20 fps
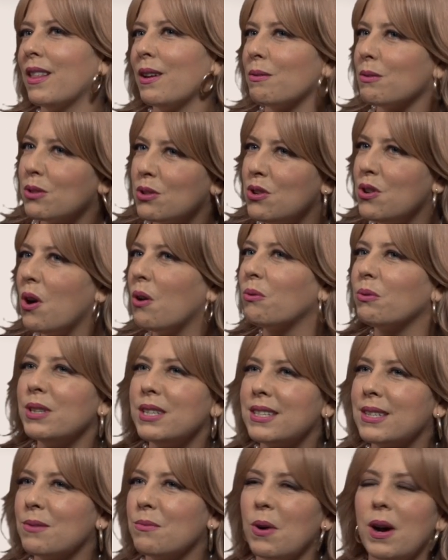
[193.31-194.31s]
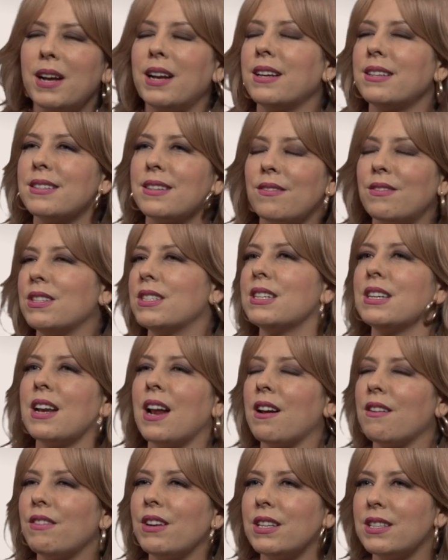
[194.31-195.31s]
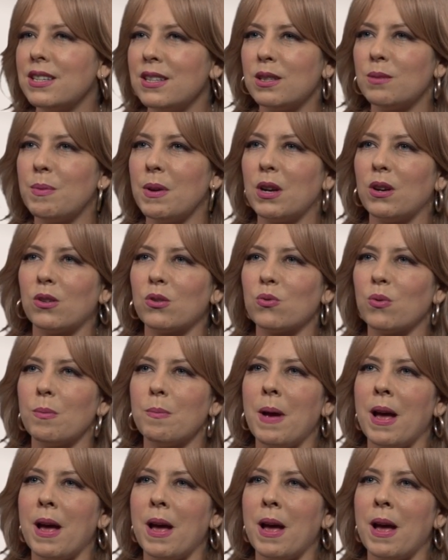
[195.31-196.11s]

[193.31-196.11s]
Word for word: There was no reason why 17 out of 18 speakers were